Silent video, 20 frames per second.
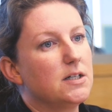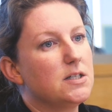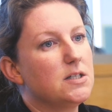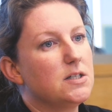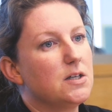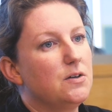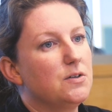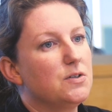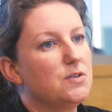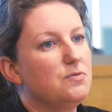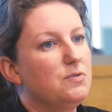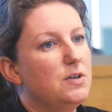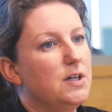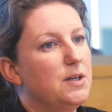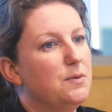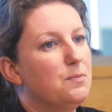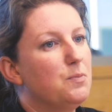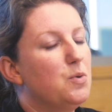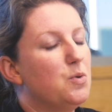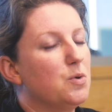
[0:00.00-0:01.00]
So it's really
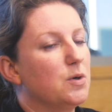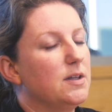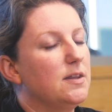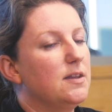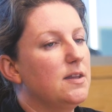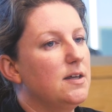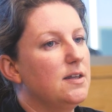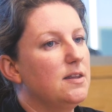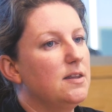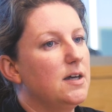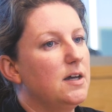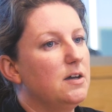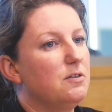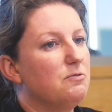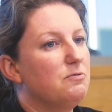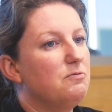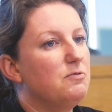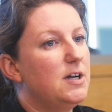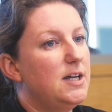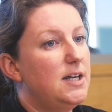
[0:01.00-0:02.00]
important that they
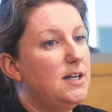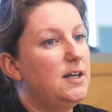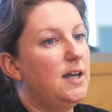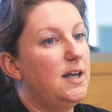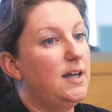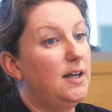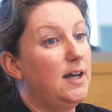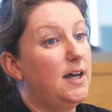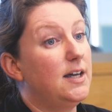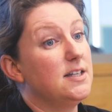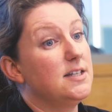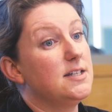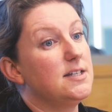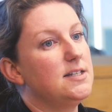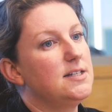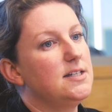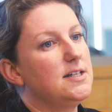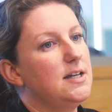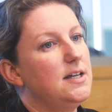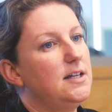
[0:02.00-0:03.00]
read and
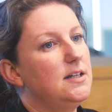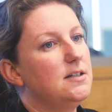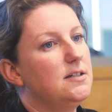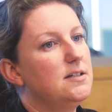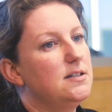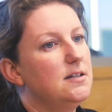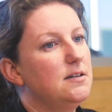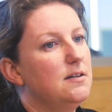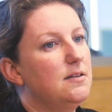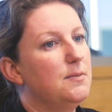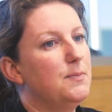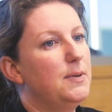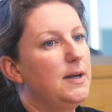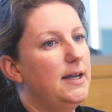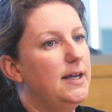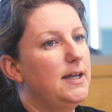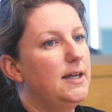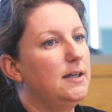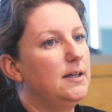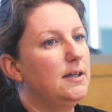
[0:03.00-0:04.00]
understand the
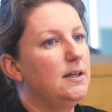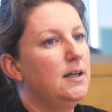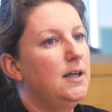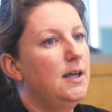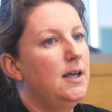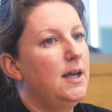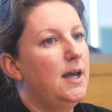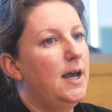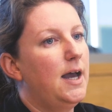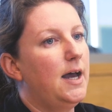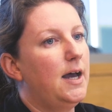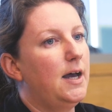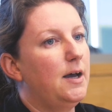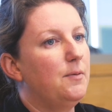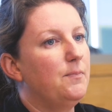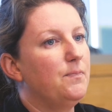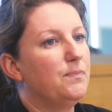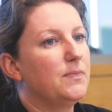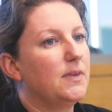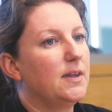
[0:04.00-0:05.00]
plan
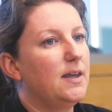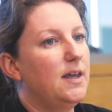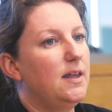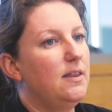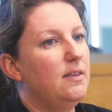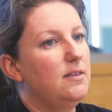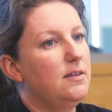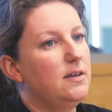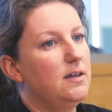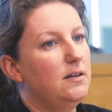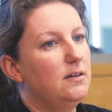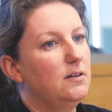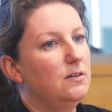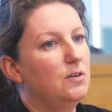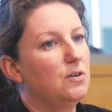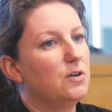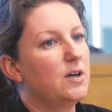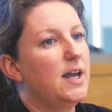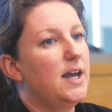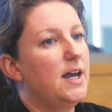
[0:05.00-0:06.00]
and then
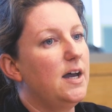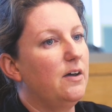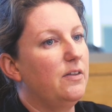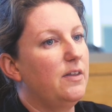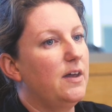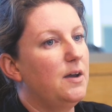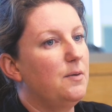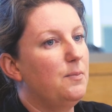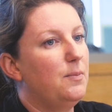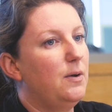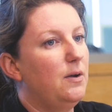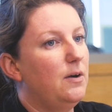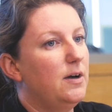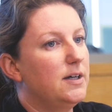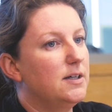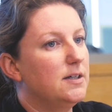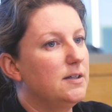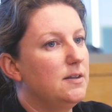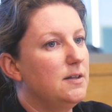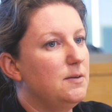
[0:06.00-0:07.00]
look at how they apply
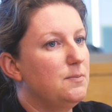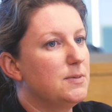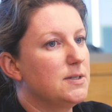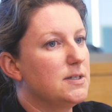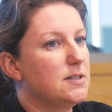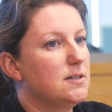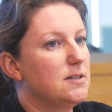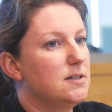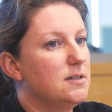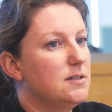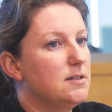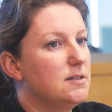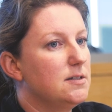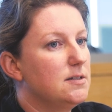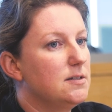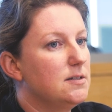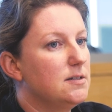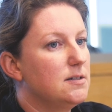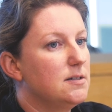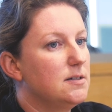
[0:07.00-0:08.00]
it in their
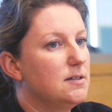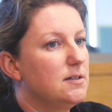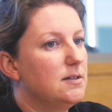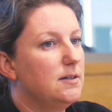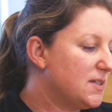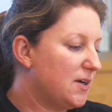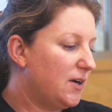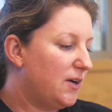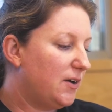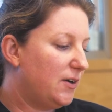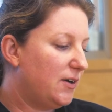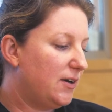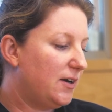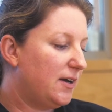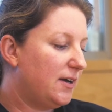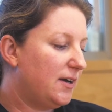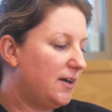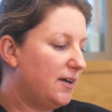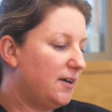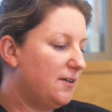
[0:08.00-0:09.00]
business. So
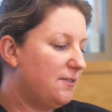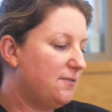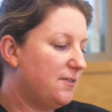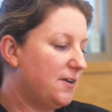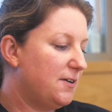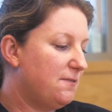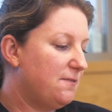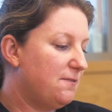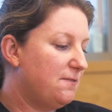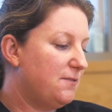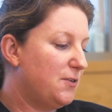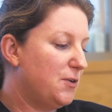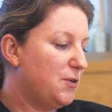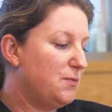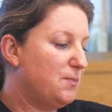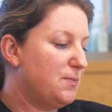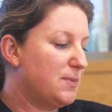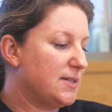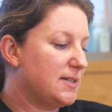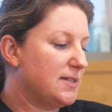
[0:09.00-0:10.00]
if a
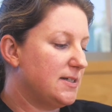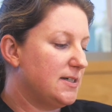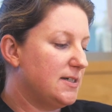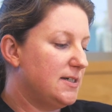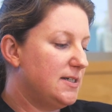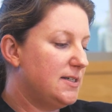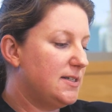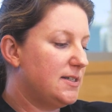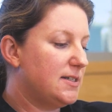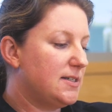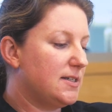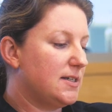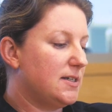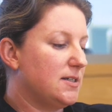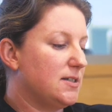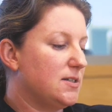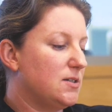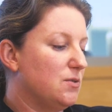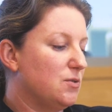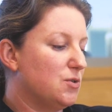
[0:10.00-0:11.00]
food business
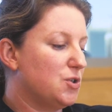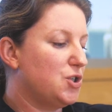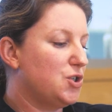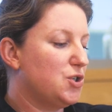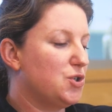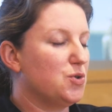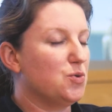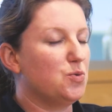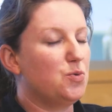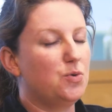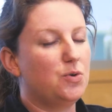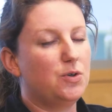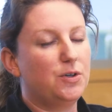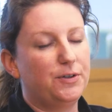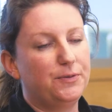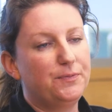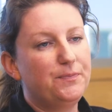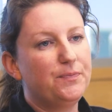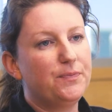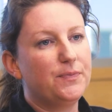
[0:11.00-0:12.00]
is not
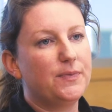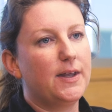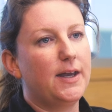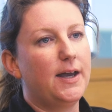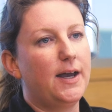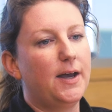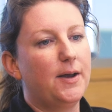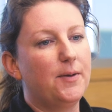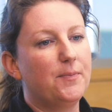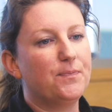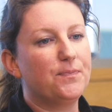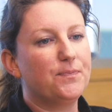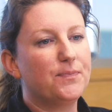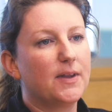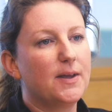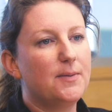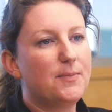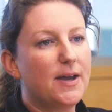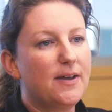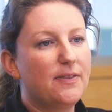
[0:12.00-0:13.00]
sure
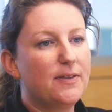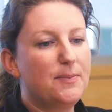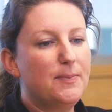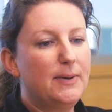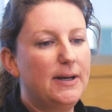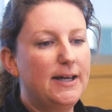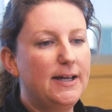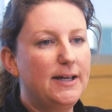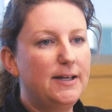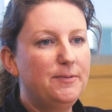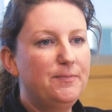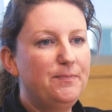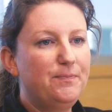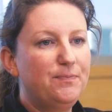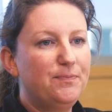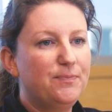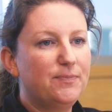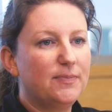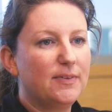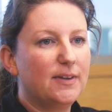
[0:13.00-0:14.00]
about their plan
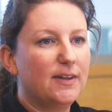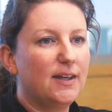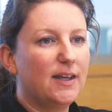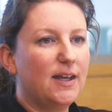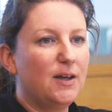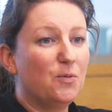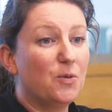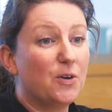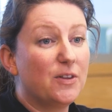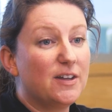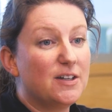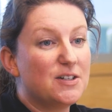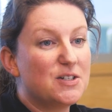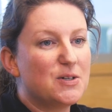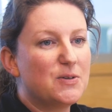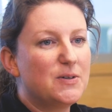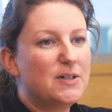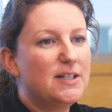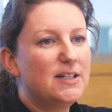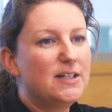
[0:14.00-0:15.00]
and what they're
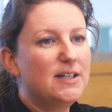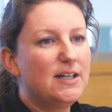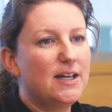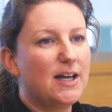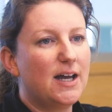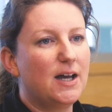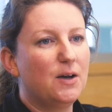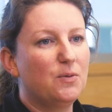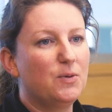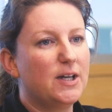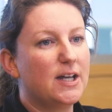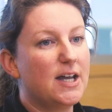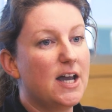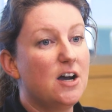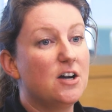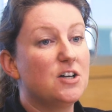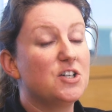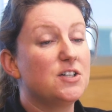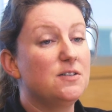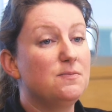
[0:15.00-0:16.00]
doing, we
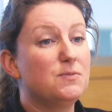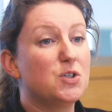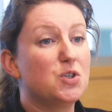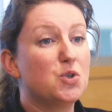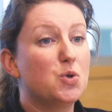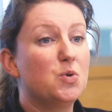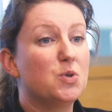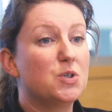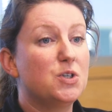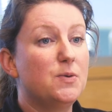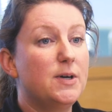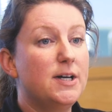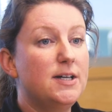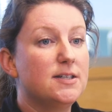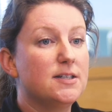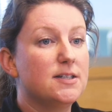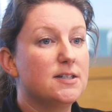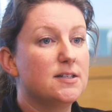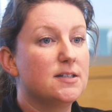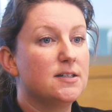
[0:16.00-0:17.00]
encourage them to talk to
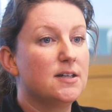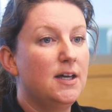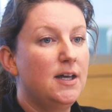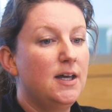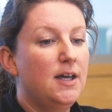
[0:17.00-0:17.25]
us.